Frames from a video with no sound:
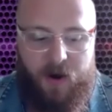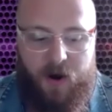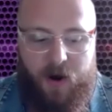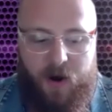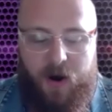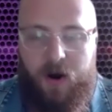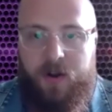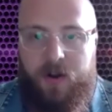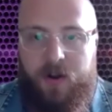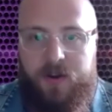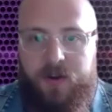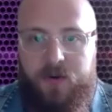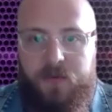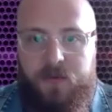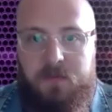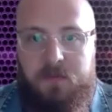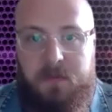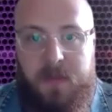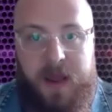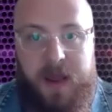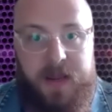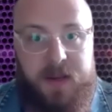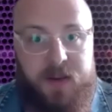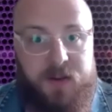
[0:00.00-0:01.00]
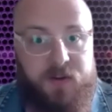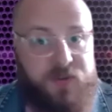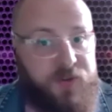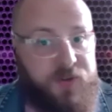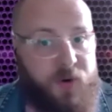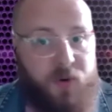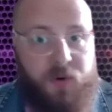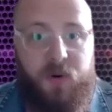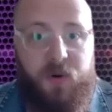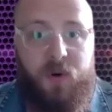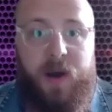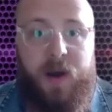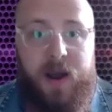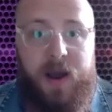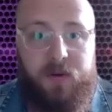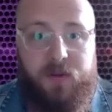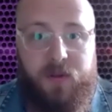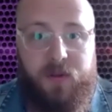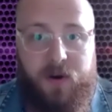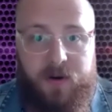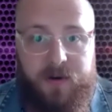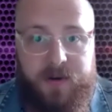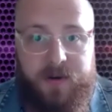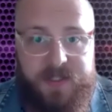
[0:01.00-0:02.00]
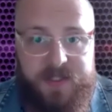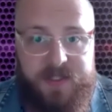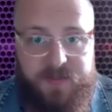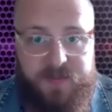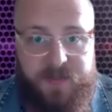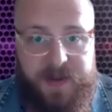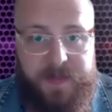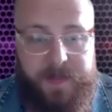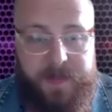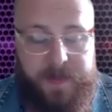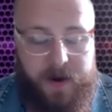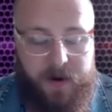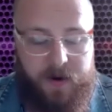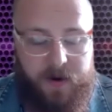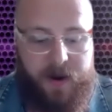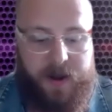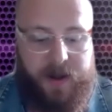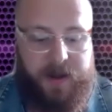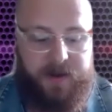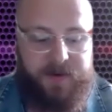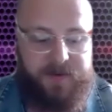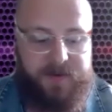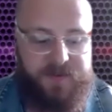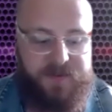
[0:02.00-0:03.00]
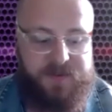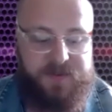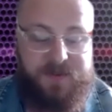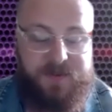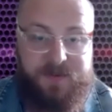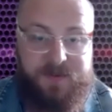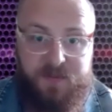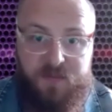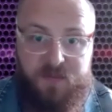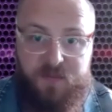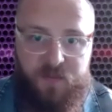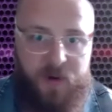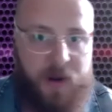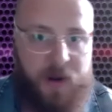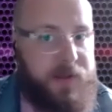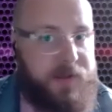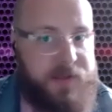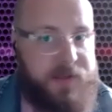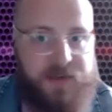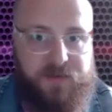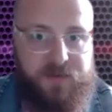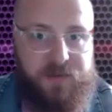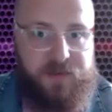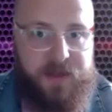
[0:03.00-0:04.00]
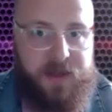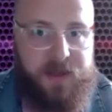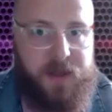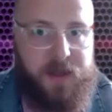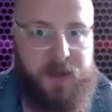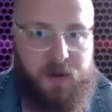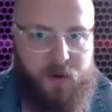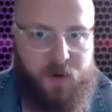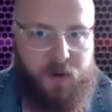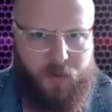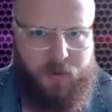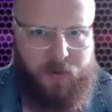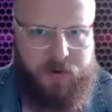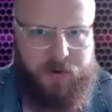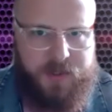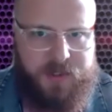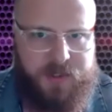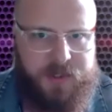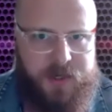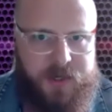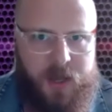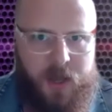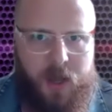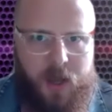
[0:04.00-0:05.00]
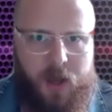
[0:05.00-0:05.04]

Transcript: on you and you don't know how long it's been there and it's relatively engorged.